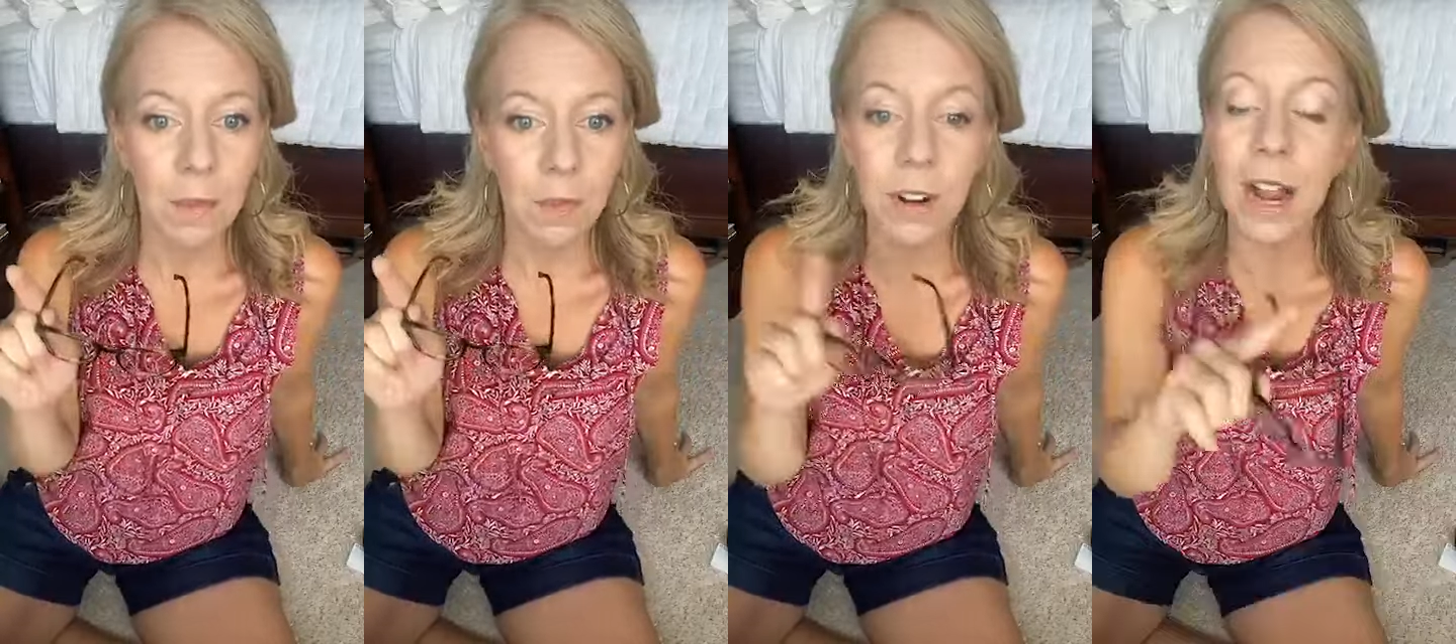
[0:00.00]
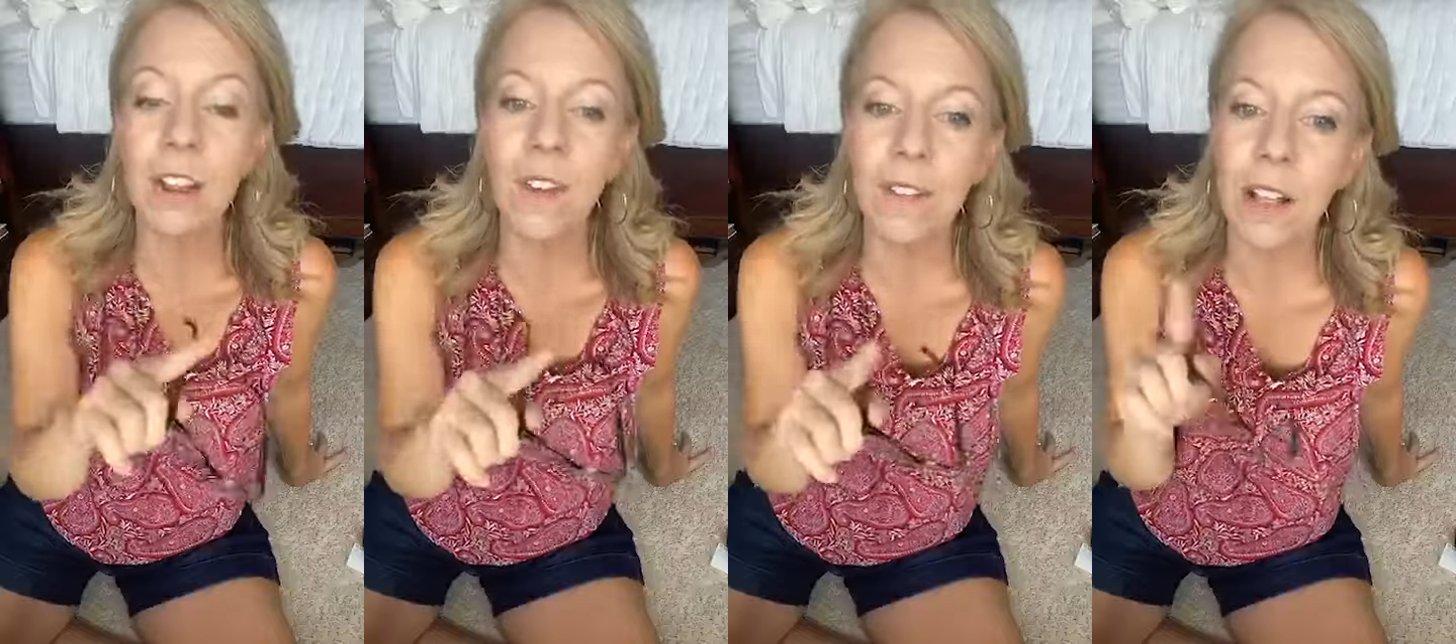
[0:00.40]
For
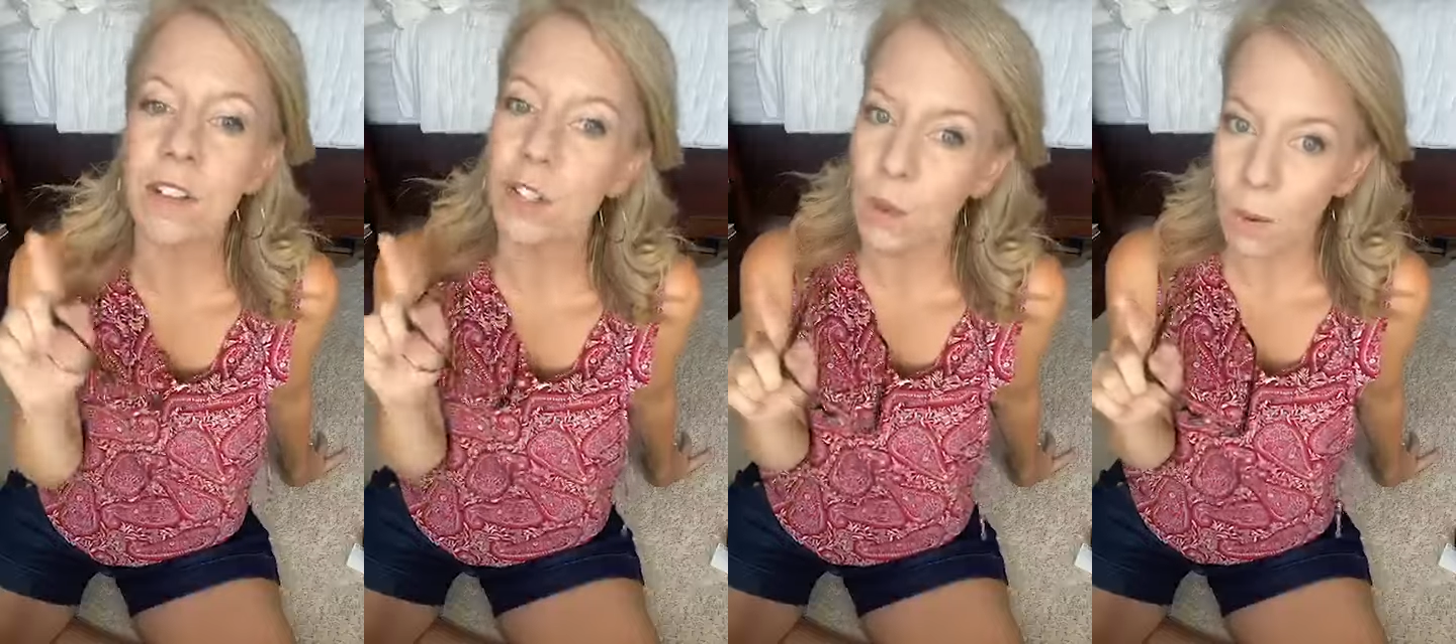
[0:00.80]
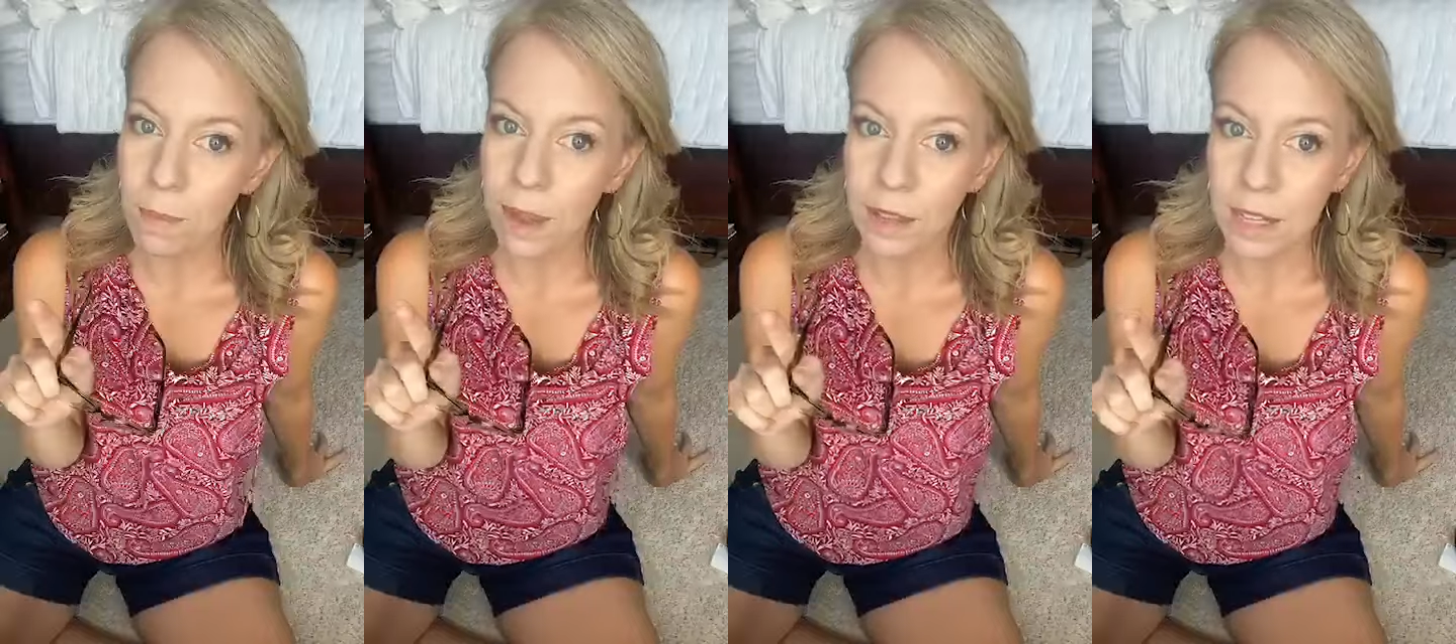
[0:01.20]
$95, you get 1
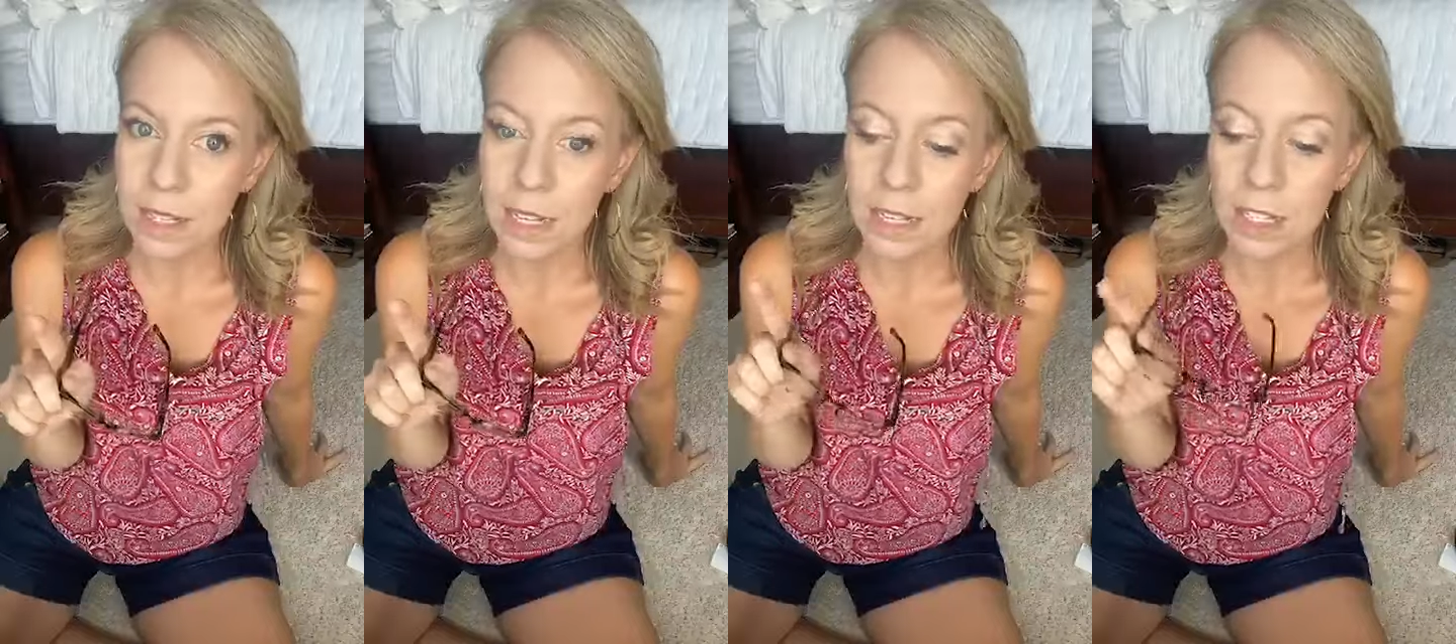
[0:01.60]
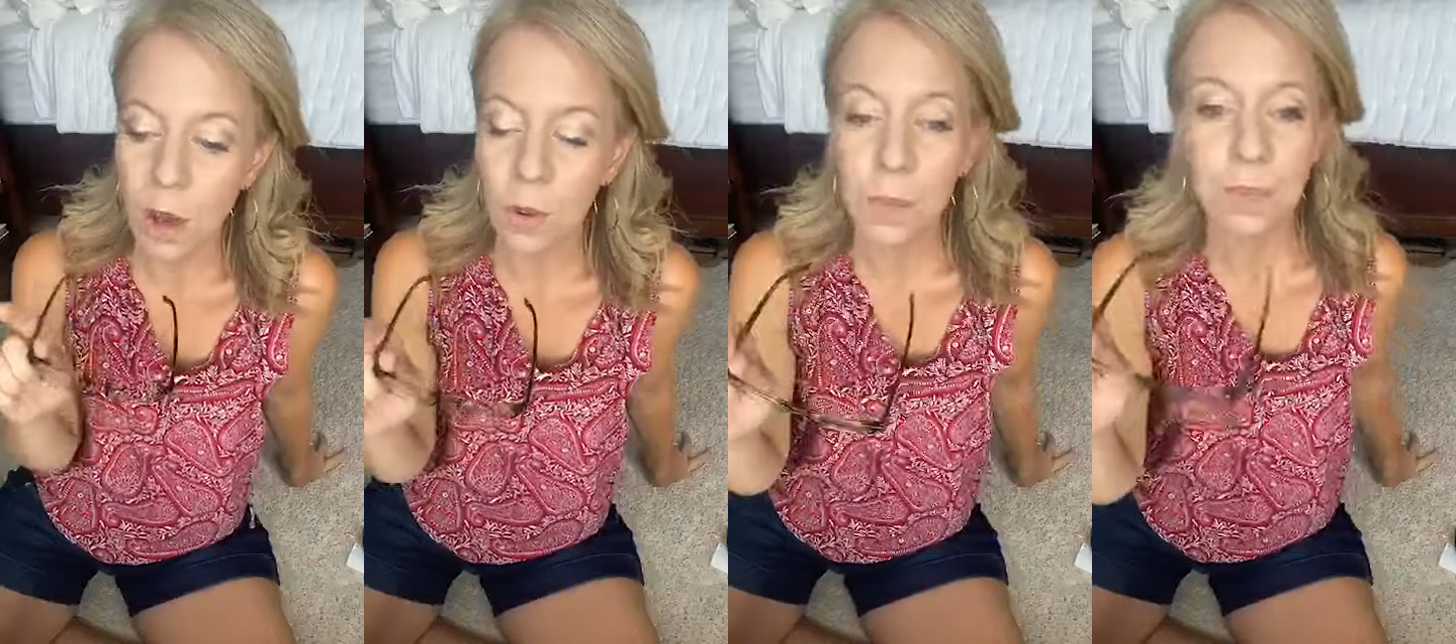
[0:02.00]
pair, Lizzie. So